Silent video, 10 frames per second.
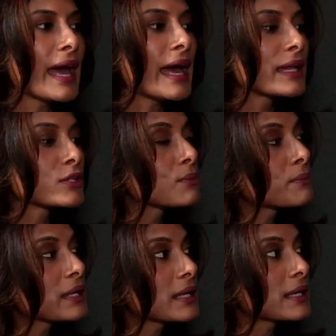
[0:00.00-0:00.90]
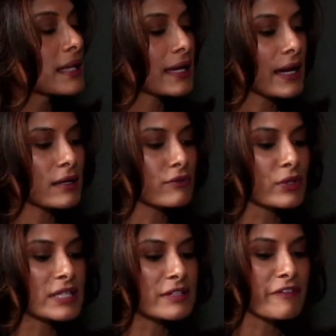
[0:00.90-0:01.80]
and to me, like kind of
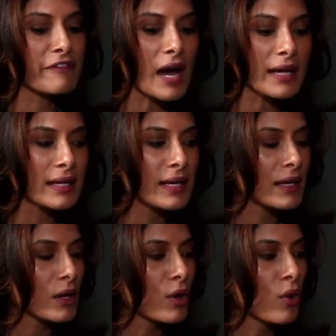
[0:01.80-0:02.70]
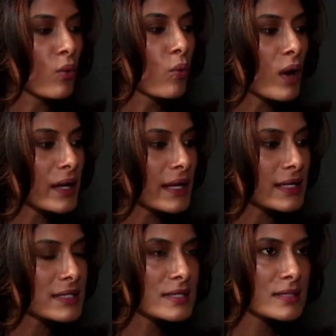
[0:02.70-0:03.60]
redefining what
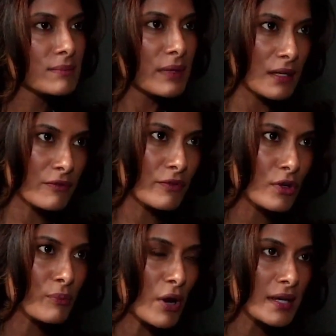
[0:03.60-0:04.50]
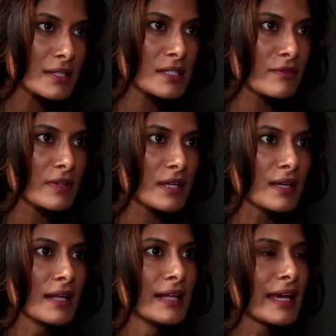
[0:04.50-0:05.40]
is meaningful
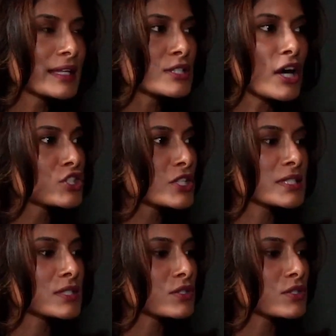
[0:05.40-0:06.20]
productivity. It's not just in